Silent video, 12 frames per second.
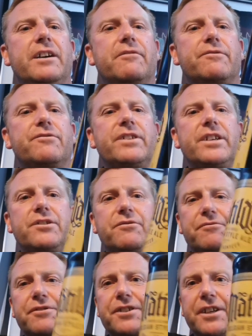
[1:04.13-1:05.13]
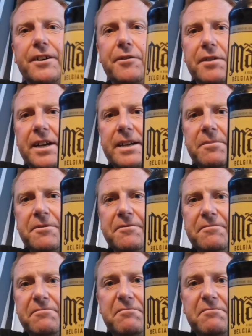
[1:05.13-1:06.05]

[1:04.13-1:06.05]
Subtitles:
the old traditional style label.